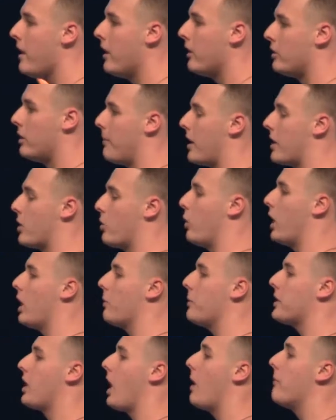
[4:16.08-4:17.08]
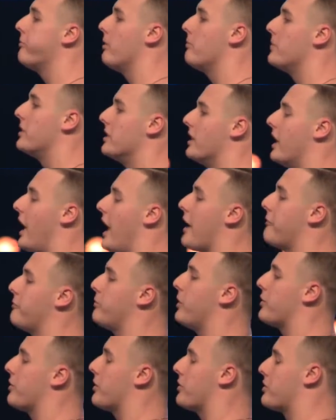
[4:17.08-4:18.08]
No matter where we come from in life,
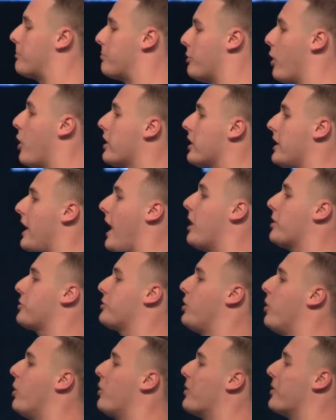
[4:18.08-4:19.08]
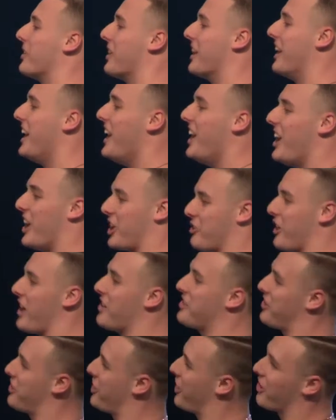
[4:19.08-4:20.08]
whether it's a broken household or a
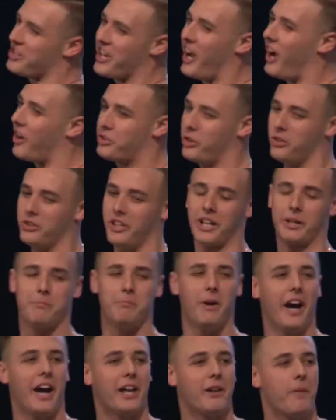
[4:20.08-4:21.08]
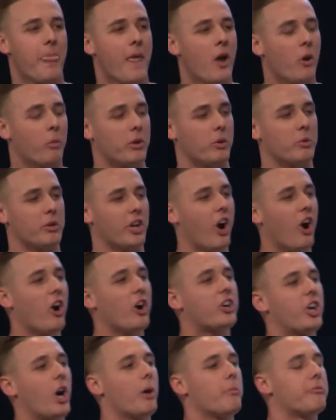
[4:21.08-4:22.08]
crazy church household like mine, we all
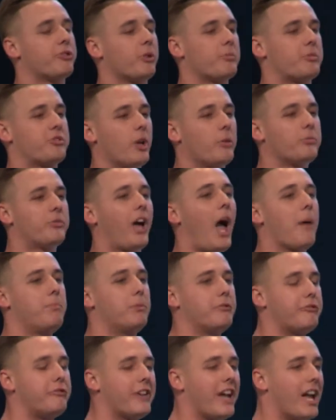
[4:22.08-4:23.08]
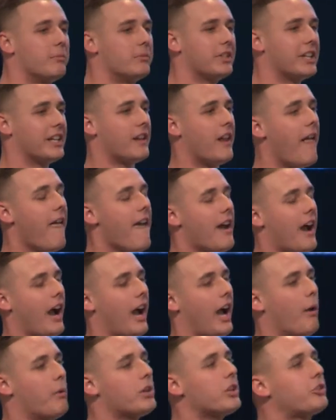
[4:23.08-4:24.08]
come from some type of family. And
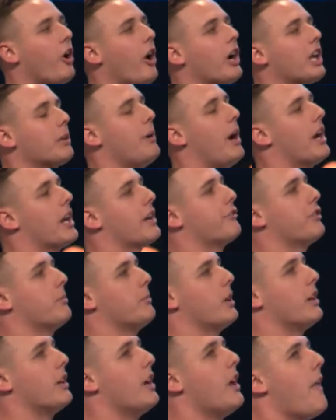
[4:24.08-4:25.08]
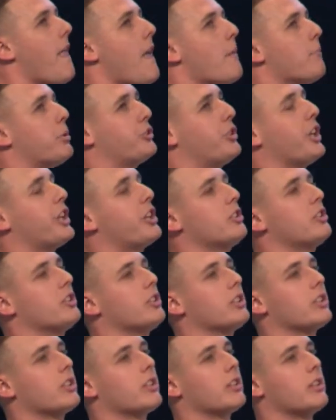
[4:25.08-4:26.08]
I want to talk about it from a
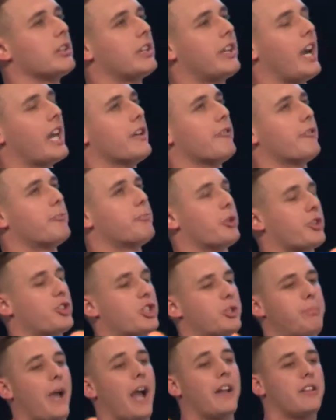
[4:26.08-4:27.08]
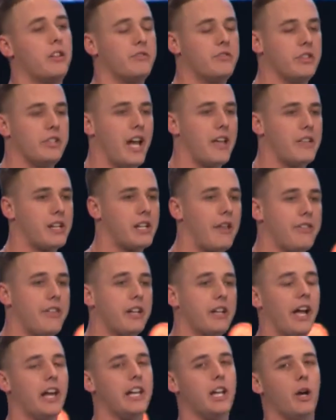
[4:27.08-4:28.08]
particular kind of perspective today that I
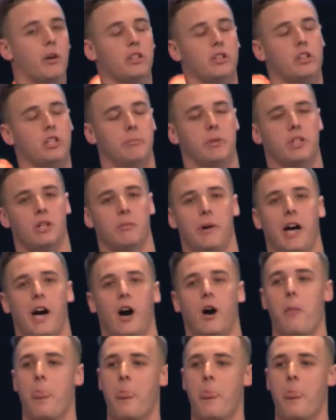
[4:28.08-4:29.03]
think I know a little bit about.